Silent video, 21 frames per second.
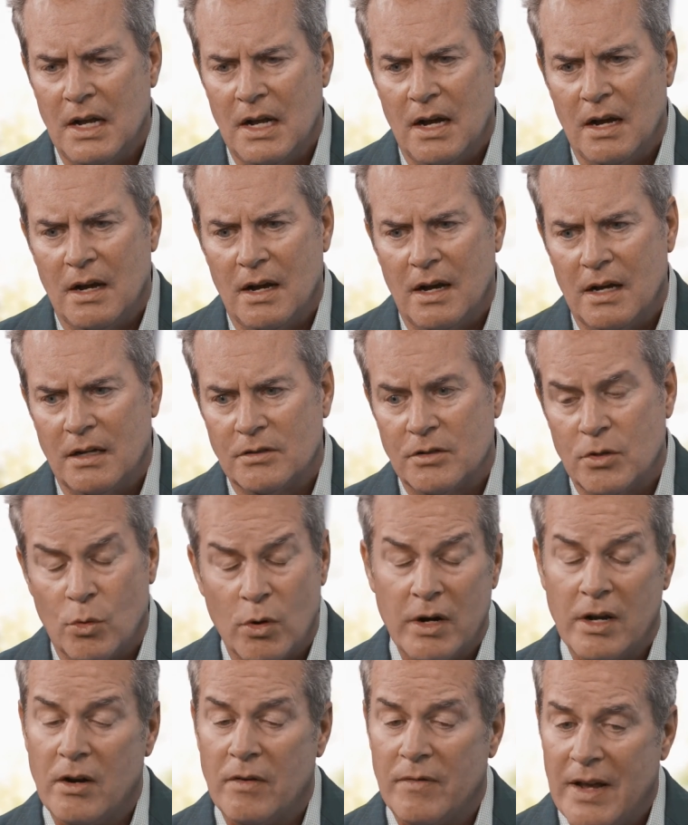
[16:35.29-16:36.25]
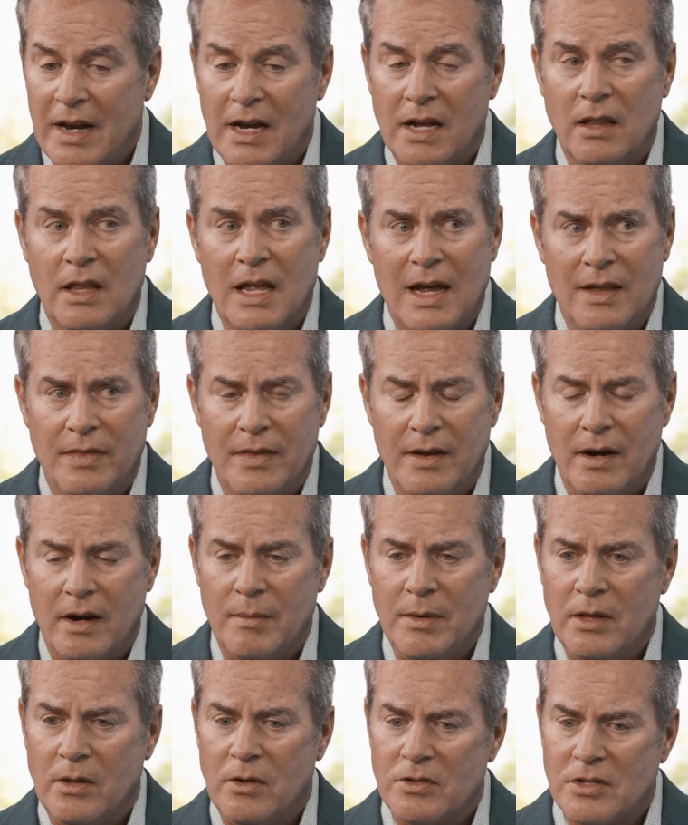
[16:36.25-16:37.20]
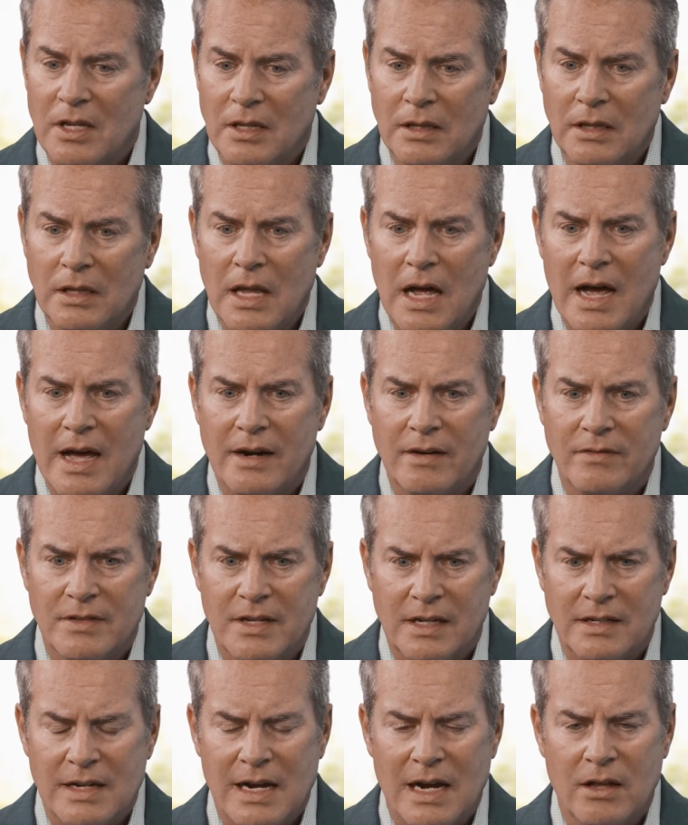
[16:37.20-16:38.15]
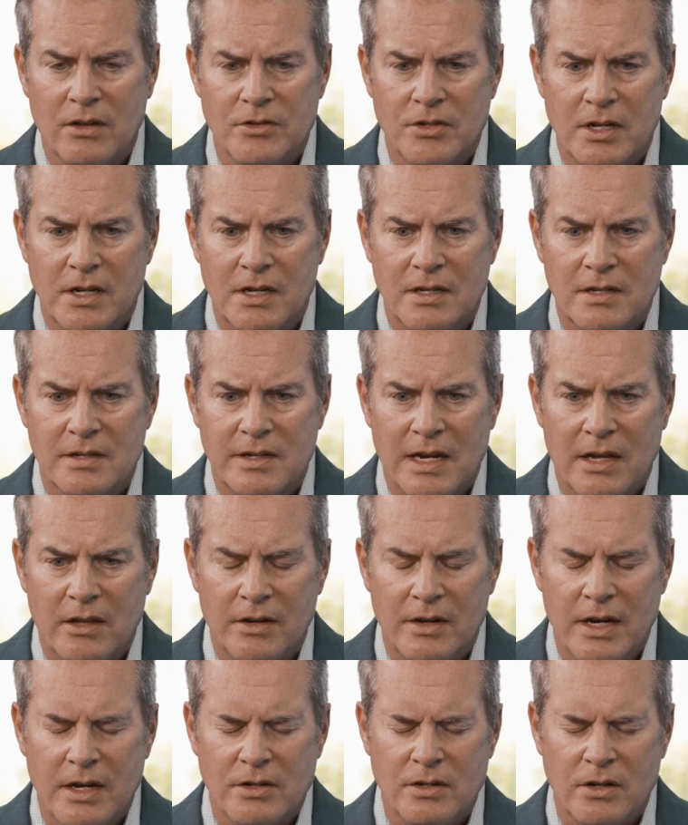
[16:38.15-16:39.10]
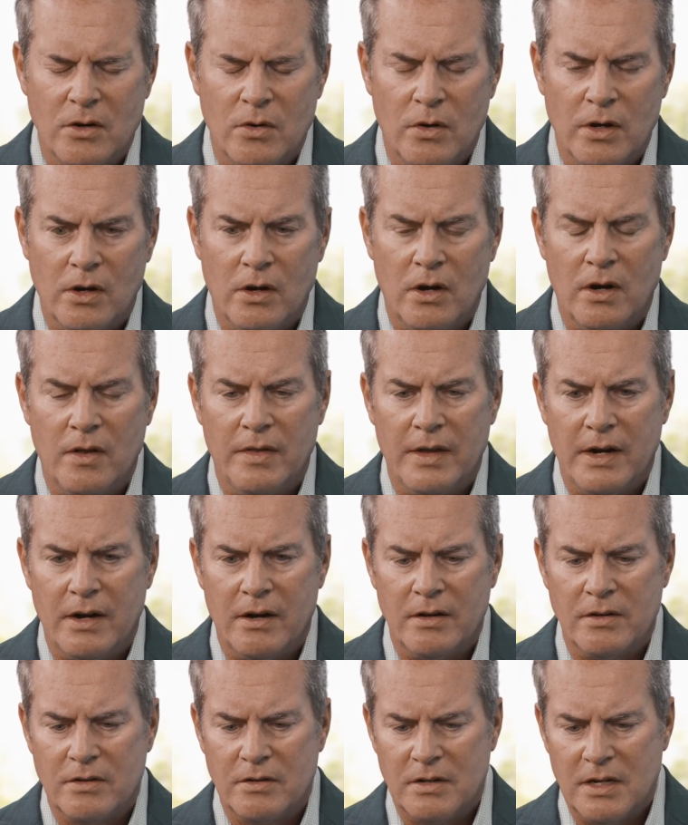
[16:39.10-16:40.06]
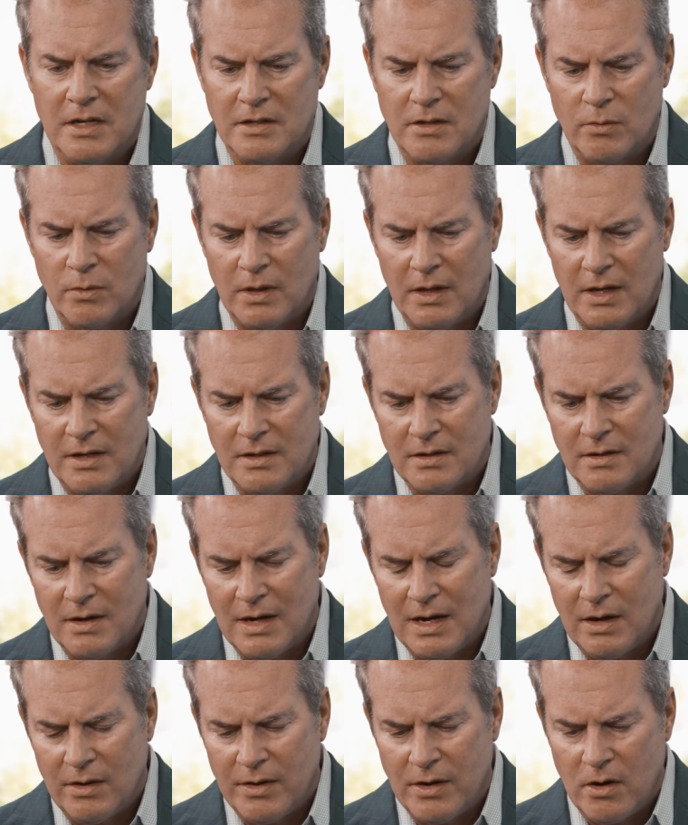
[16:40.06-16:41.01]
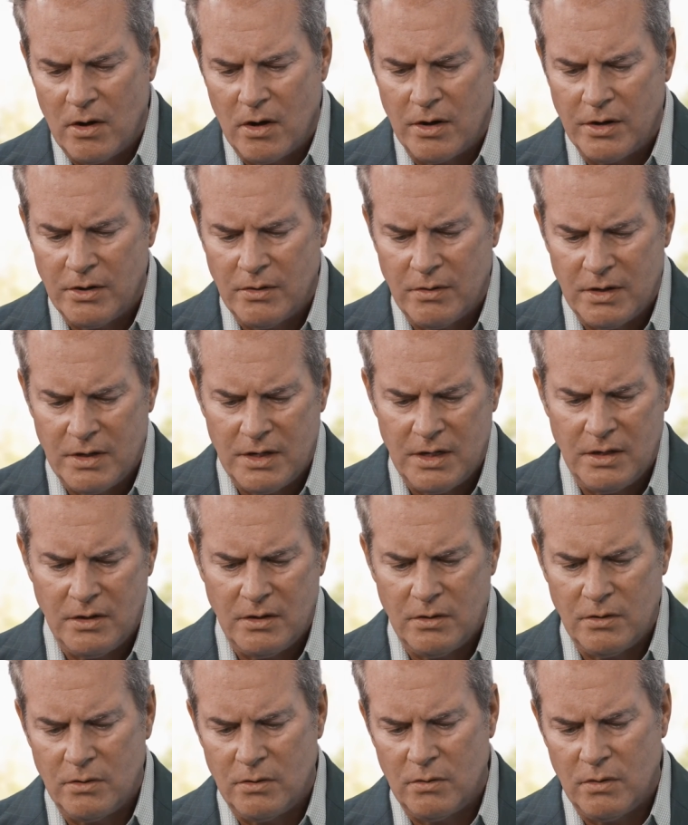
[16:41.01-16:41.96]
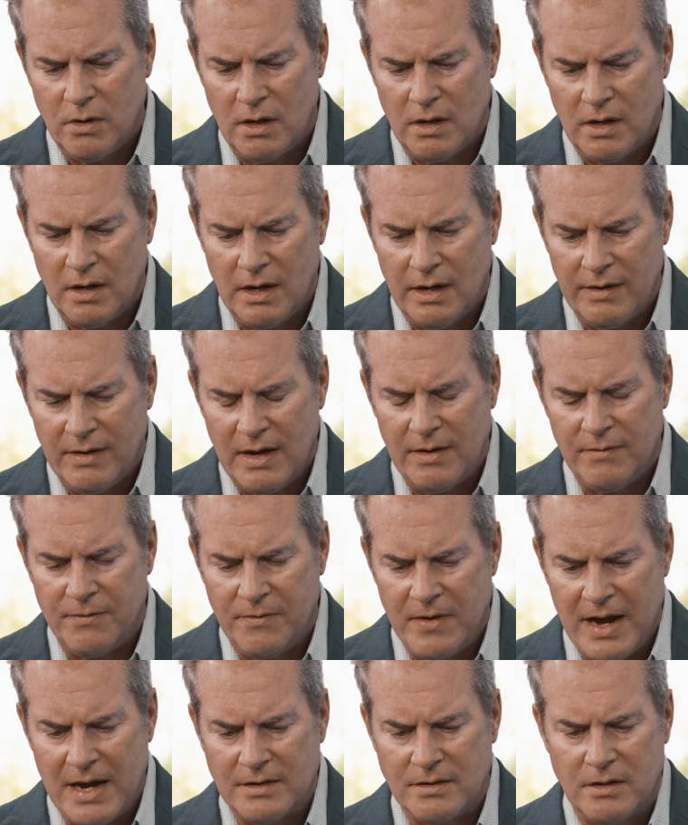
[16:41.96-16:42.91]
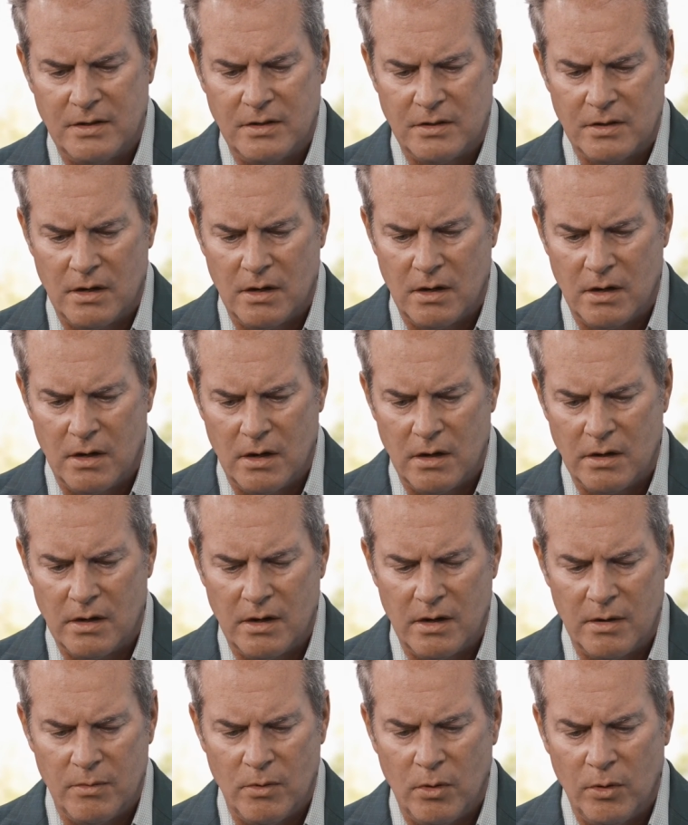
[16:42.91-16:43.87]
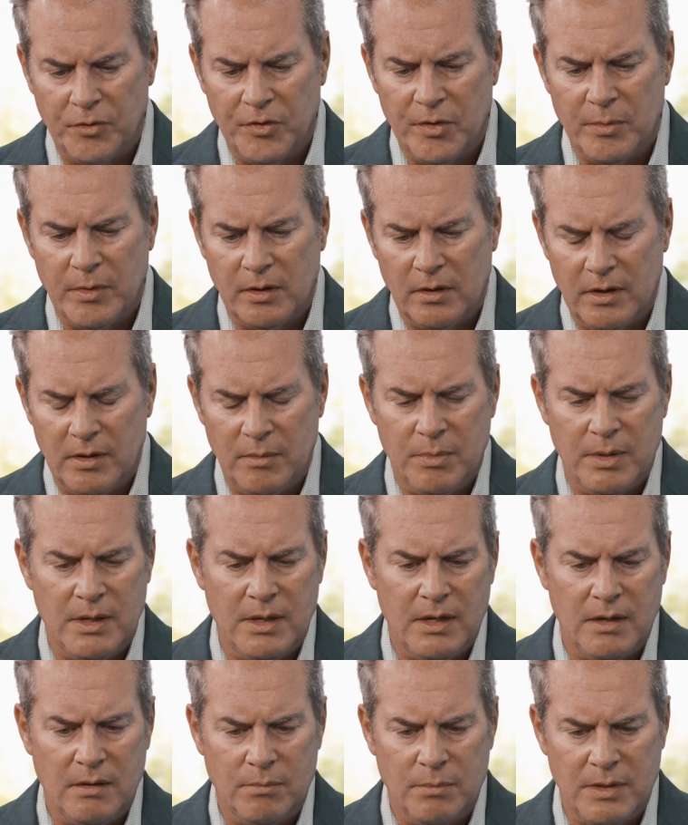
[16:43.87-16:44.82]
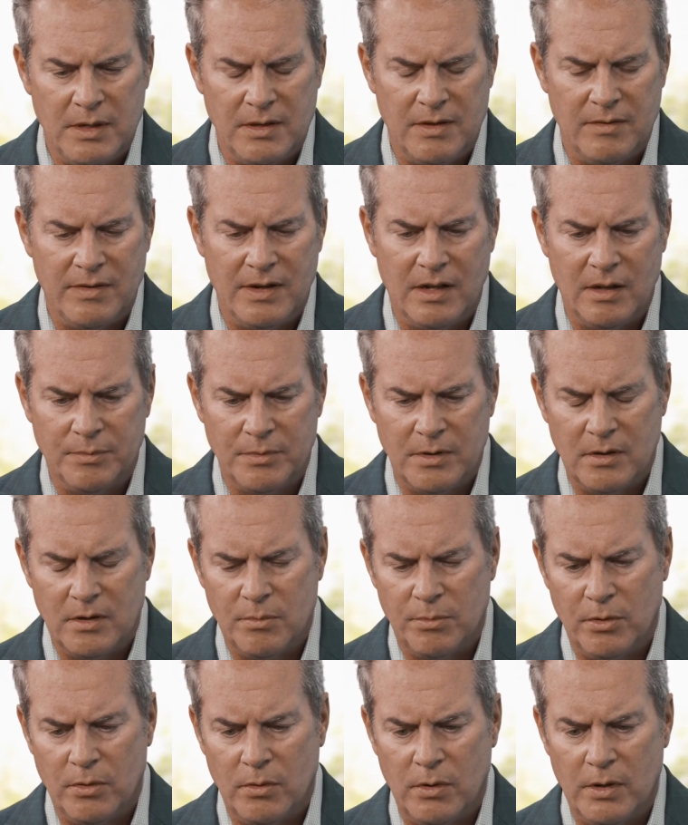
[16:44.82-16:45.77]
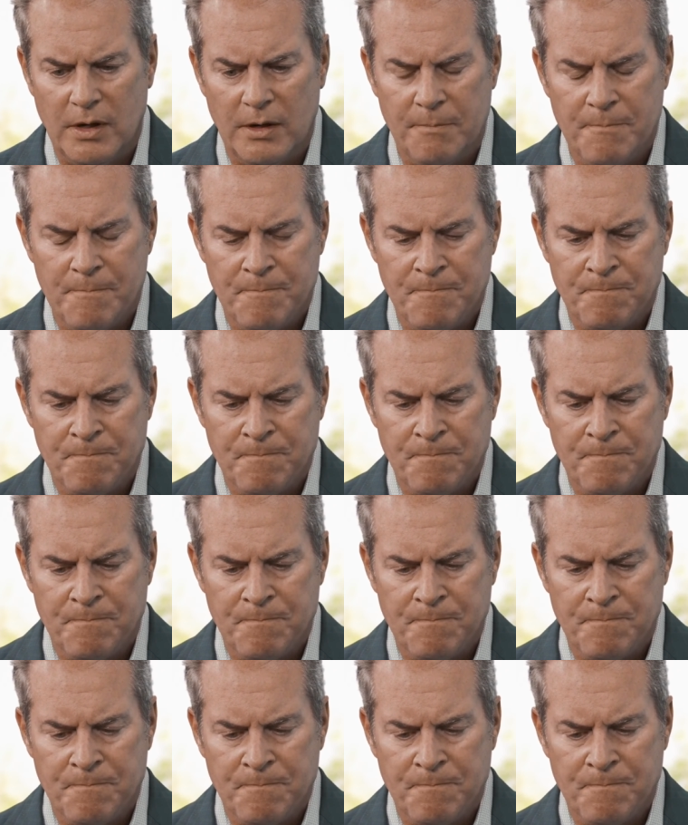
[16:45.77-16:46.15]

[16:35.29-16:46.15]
So we're innovating a lot there. I mean, there's a lot of technology consolidation going on there as it relates to how the RU and DU facets are going to ultimately be developed and deployed.